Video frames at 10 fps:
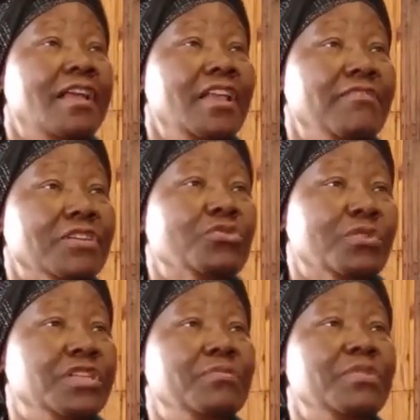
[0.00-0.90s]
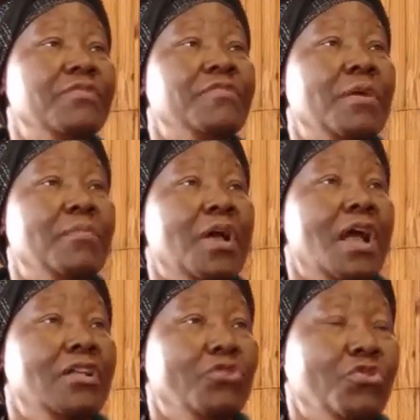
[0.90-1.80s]
I never sold him the farm.
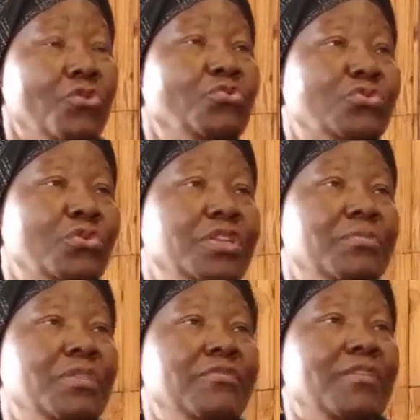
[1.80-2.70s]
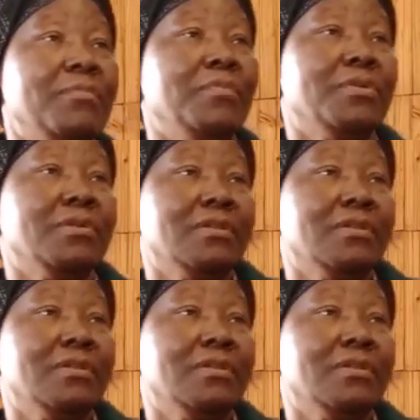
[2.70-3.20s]
I don't know who sold him the farm.